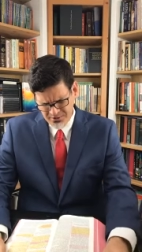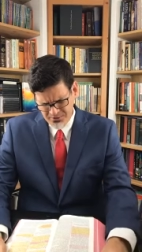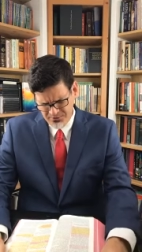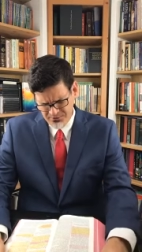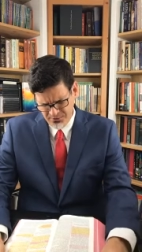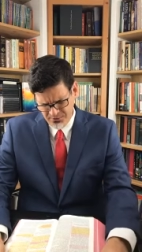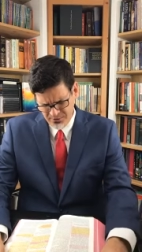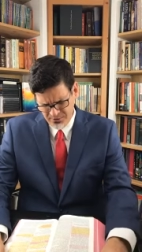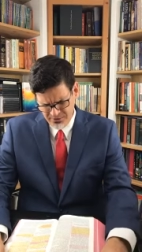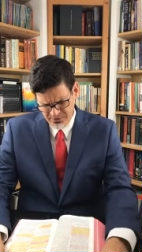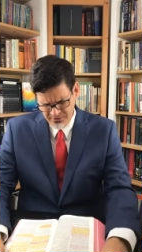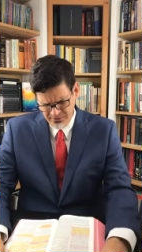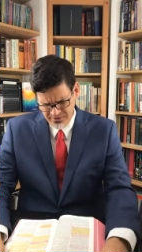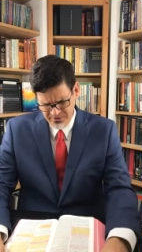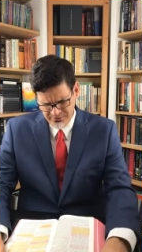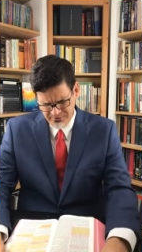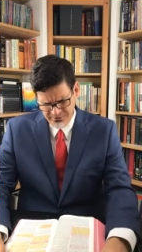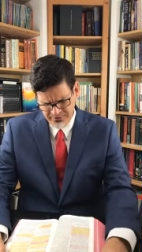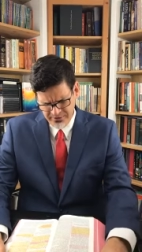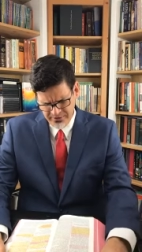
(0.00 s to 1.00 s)
for the
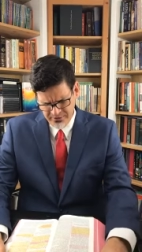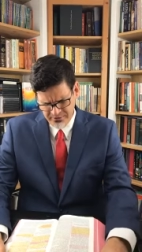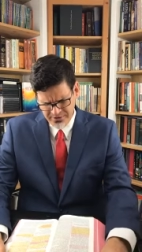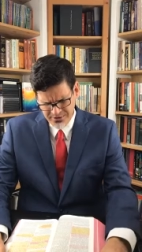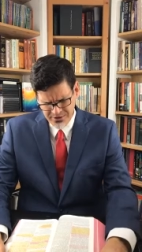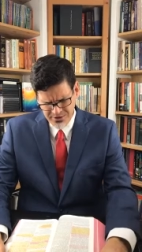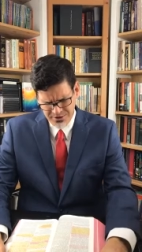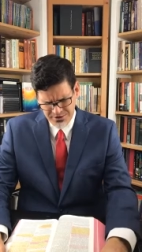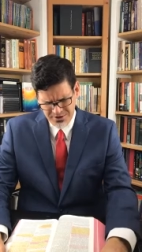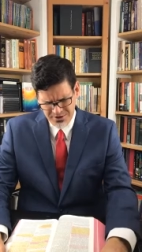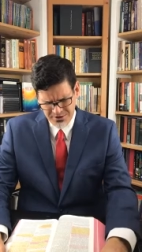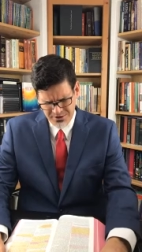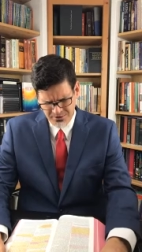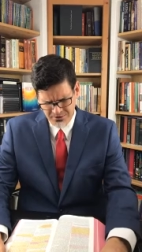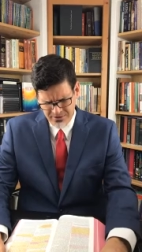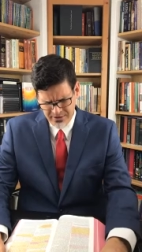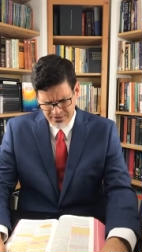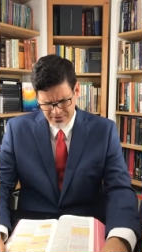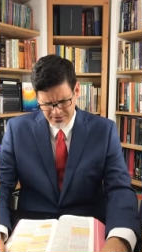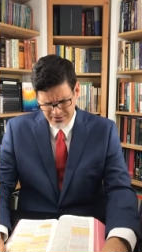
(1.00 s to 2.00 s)
freedom in Jesus
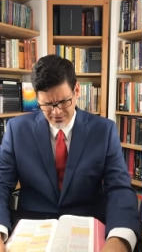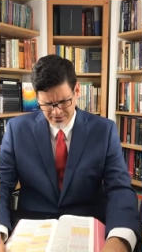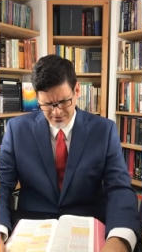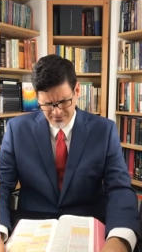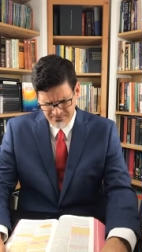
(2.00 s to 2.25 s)
Christ.